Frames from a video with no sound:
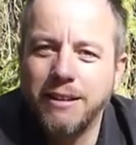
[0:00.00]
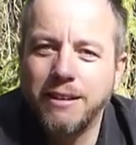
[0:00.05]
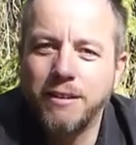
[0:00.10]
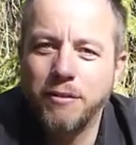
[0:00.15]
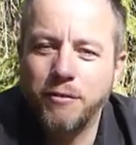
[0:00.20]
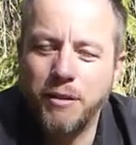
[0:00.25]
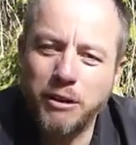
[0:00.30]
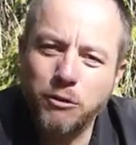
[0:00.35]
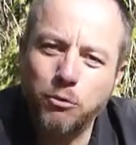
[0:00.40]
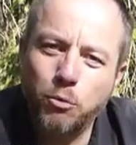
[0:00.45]

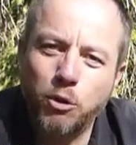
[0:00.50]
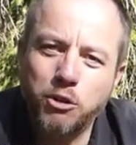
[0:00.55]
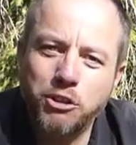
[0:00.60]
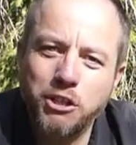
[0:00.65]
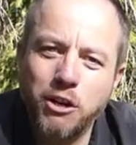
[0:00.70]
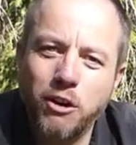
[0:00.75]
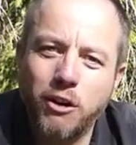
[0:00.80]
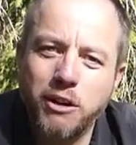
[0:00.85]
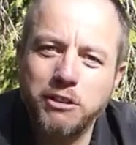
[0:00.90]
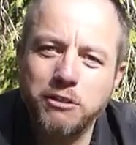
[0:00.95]
Thanks for watching,
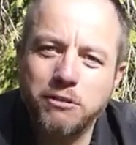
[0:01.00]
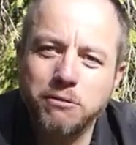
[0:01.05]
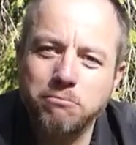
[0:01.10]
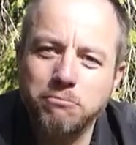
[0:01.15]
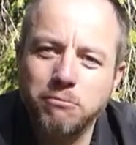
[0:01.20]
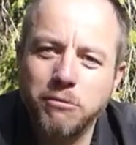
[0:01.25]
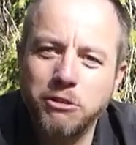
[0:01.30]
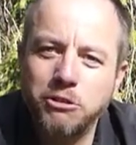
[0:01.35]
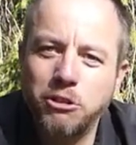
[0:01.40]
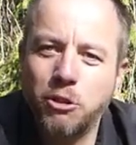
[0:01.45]
guys.
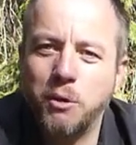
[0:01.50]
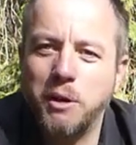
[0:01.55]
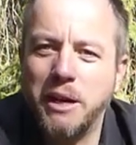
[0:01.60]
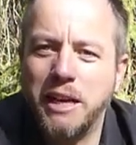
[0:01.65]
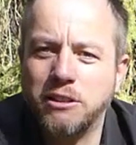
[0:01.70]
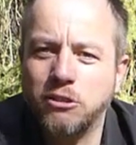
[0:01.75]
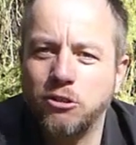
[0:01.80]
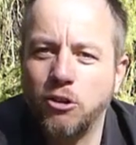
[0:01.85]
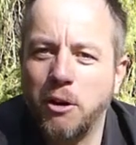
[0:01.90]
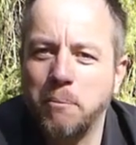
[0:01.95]
Until the
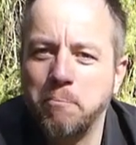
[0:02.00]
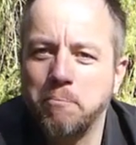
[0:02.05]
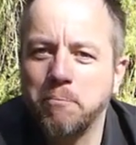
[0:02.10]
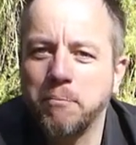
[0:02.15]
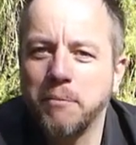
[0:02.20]
next time,